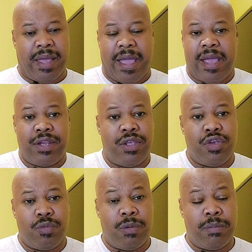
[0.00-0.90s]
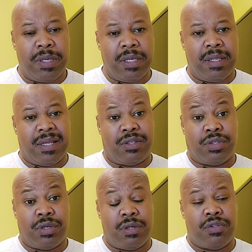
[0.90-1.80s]
any human being that
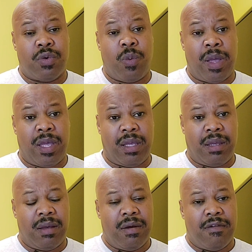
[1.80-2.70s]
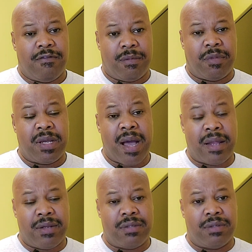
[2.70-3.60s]
turns away from the
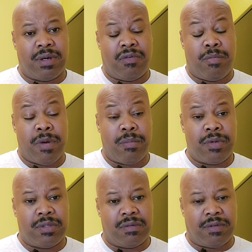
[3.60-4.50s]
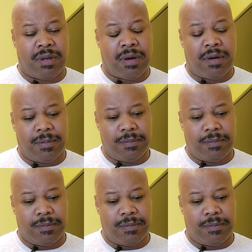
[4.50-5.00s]
guidance and remembrance of Allah.